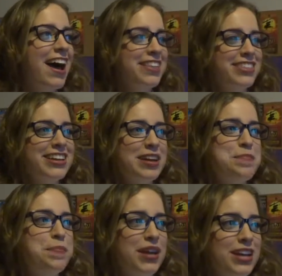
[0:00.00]
I think
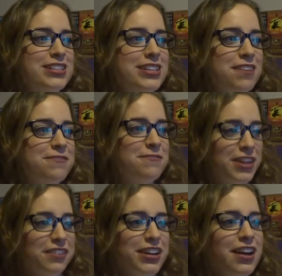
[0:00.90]
I picked a
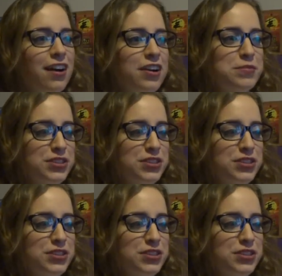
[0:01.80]
very hard